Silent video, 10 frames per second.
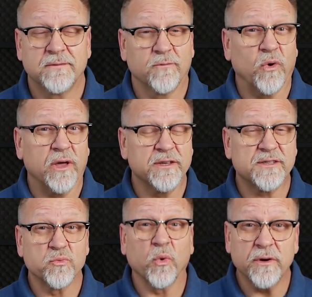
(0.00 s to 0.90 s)
While this
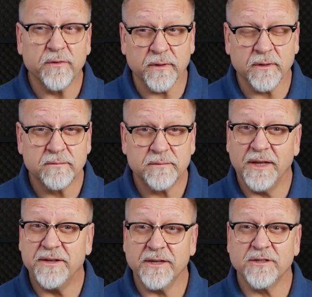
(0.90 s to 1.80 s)
is wonderful,
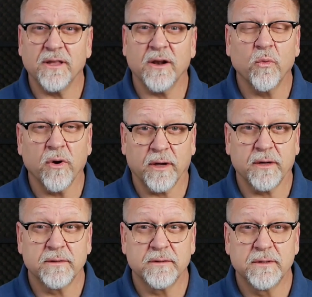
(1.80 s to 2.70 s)
it takes a lot of
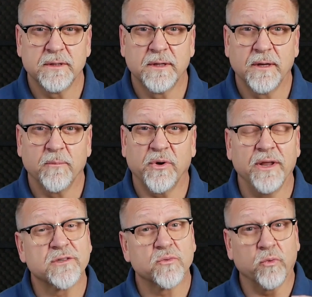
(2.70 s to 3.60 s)
work, but
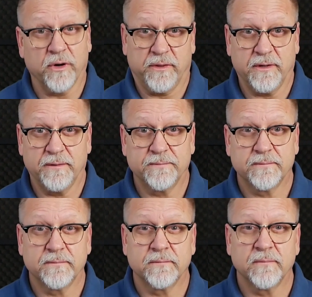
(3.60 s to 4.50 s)
it's worth it.
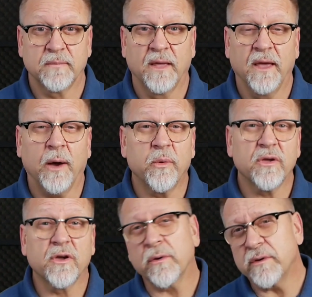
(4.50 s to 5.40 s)
I would
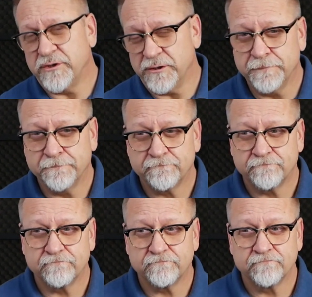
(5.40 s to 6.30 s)
encourage you
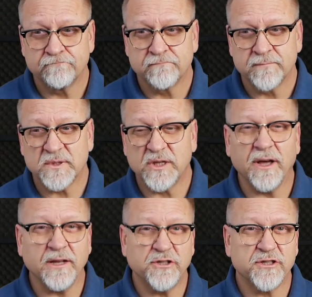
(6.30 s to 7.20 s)
to
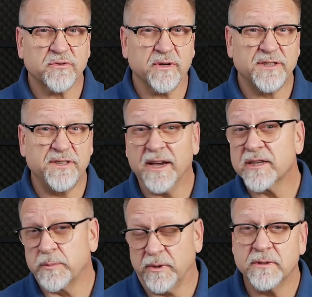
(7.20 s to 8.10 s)
not just trust the
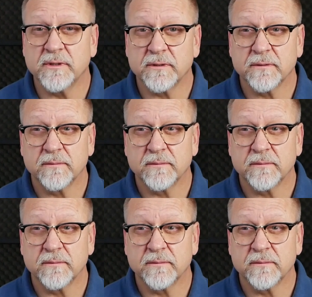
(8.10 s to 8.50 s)
experts,